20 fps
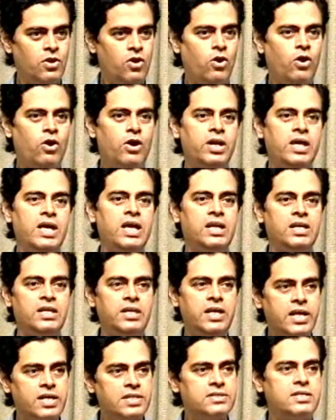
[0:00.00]
or any
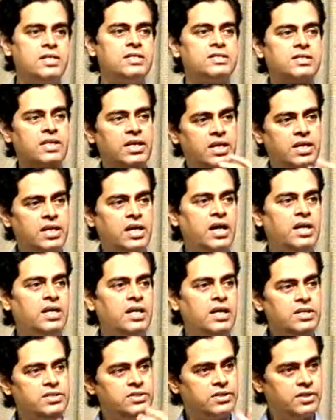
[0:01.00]
excess
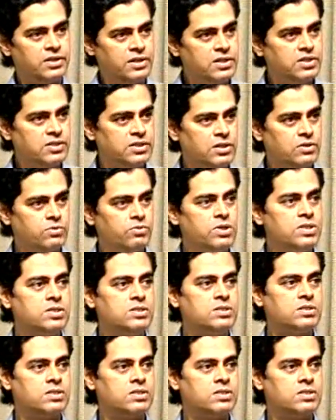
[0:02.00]
carrier generation which